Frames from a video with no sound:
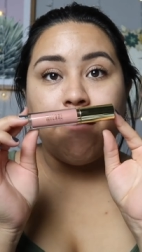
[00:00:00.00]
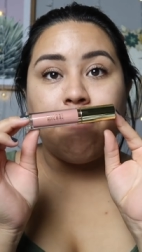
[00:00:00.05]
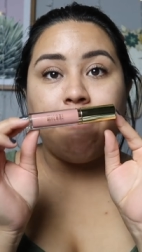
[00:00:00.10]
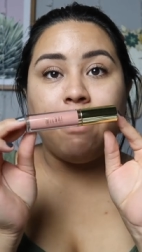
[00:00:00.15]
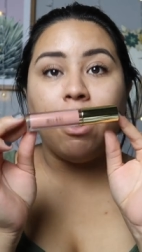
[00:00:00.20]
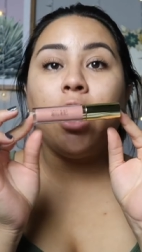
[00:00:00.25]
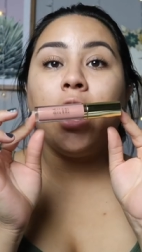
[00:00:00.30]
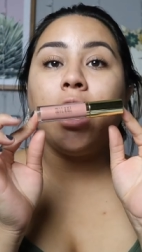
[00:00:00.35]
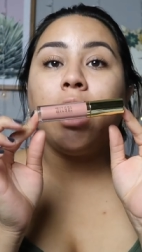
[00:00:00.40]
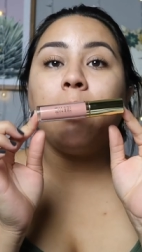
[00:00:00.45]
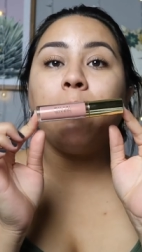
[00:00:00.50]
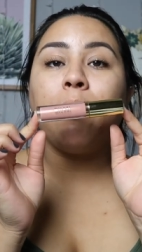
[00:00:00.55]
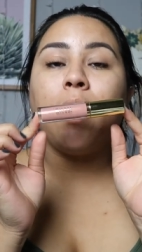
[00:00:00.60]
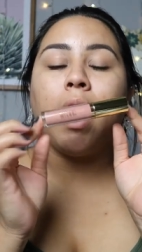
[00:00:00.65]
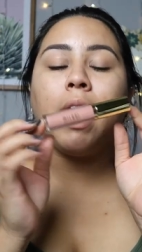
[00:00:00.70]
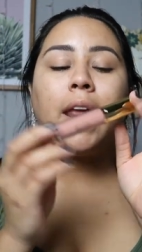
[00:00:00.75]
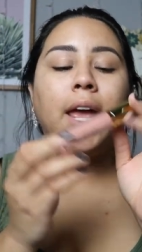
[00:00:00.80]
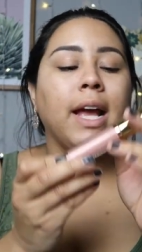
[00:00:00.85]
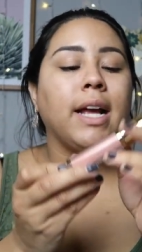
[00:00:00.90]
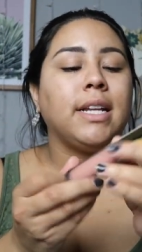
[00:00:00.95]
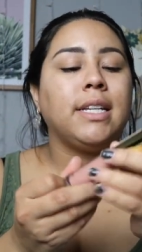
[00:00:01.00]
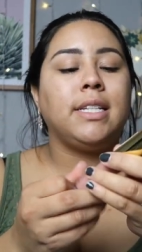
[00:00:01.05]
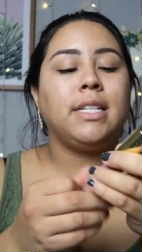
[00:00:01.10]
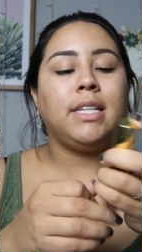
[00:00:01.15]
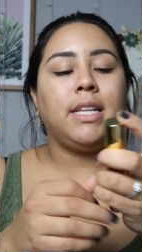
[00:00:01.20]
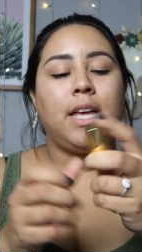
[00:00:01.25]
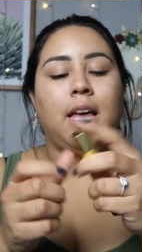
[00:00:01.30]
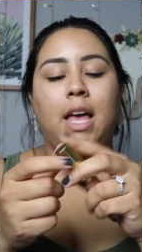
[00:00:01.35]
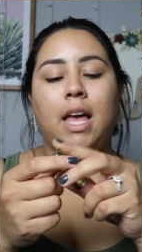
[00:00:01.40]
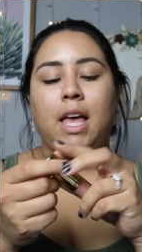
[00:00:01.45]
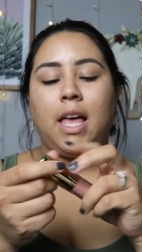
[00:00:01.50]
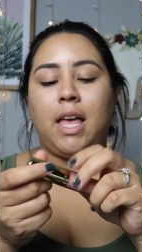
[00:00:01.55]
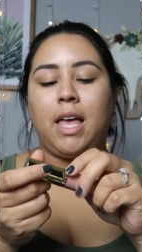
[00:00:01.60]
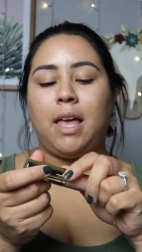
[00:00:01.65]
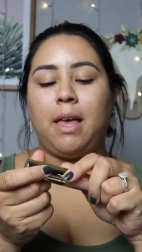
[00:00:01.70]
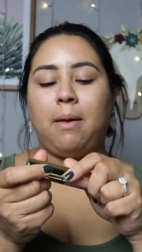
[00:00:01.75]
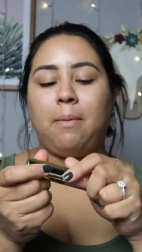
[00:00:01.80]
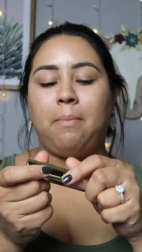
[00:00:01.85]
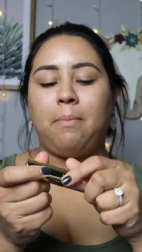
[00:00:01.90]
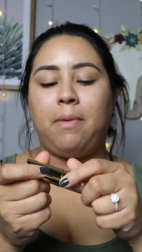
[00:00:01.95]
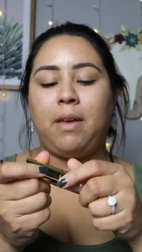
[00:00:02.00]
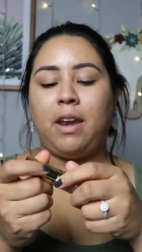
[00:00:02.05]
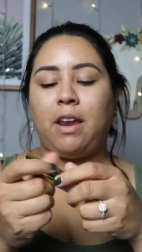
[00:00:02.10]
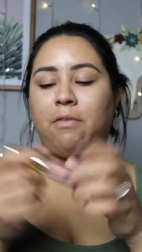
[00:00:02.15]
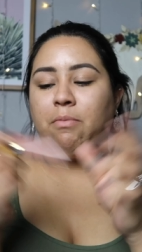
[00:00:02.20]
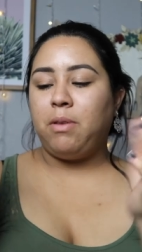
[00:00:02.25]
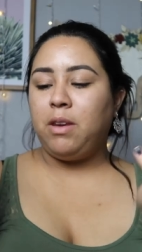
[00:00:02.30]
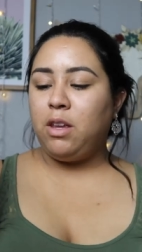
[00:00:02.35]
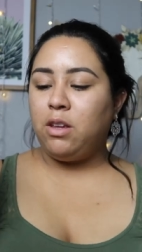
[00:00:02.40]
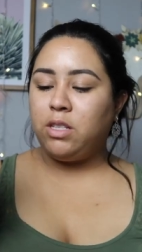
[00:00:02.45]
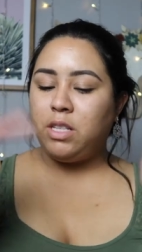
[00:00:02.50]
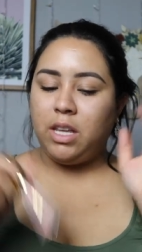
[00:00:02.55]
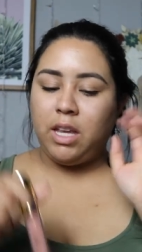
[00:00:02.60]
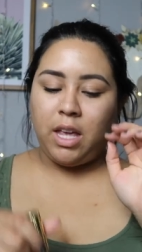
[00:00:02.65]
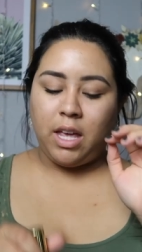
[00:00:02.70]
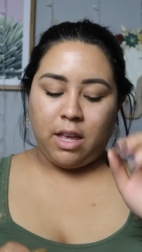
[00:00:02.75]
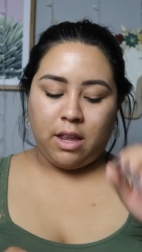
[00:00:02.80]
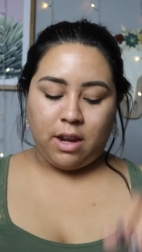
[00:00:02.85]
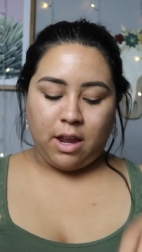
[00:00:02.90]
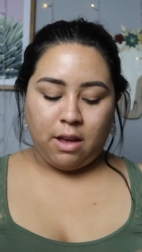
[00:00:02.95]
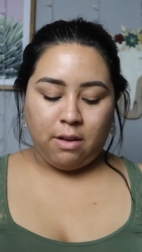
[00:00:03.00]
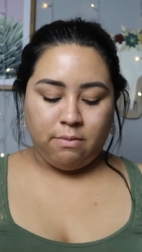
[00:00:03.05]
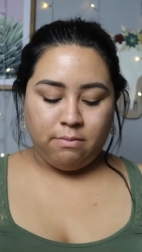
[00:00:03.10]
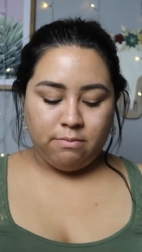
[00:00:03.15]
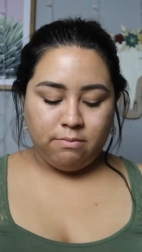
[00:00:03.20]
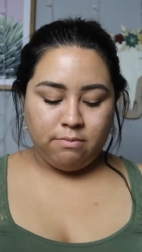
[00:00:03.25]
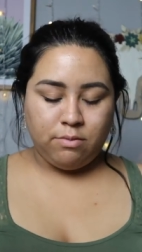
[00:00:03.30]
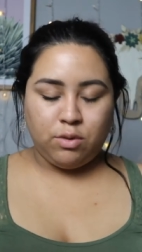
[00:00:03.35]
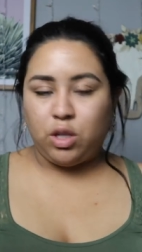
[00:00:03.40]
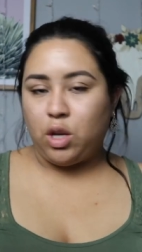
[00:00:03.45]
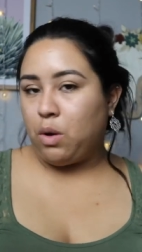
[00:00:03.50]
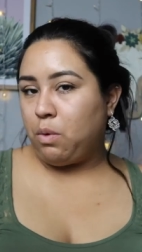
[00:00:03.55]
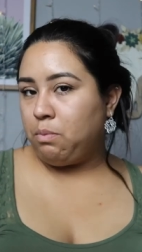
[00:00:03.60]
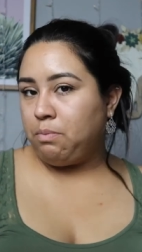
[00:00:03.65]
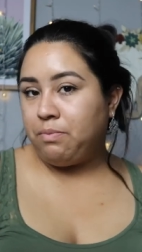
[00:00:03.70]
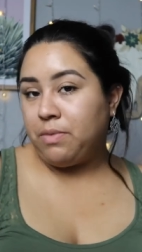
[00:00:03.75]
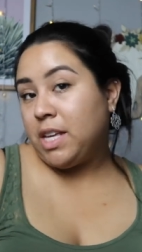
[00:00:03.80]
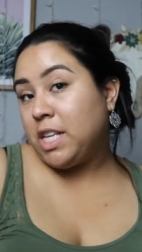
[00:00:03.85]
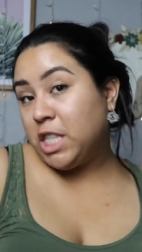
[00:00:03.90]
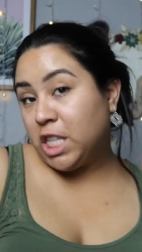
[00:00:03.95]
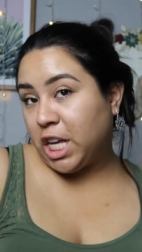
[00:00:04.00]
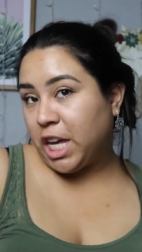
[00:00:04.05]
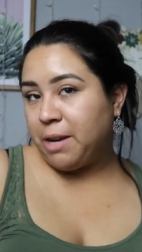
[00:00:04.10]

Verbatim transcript: Very good product, and I've been using it now, so it's